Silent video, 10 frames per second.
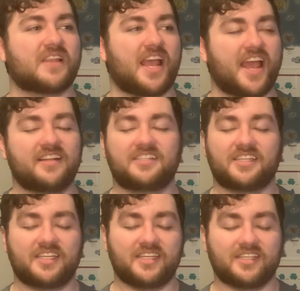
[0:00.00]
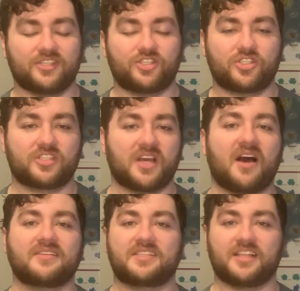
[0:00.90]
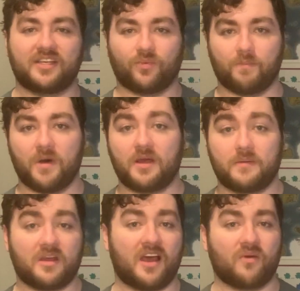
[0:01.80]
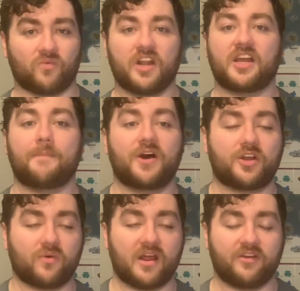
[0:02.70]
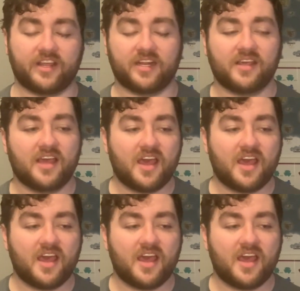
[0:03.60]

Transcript: entities constantly running amok around it,